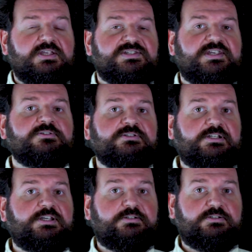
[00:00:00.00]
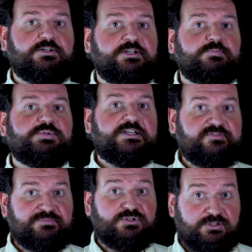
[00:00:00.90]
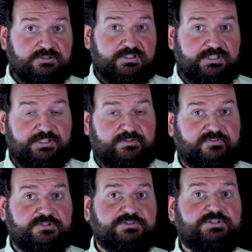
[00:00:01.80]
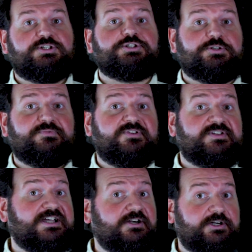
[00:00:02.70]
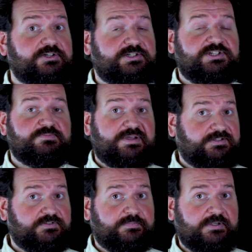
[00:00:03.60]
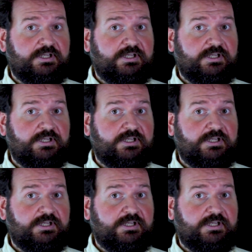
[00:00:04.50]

Secondly, you can play them only if the condition on the card is met.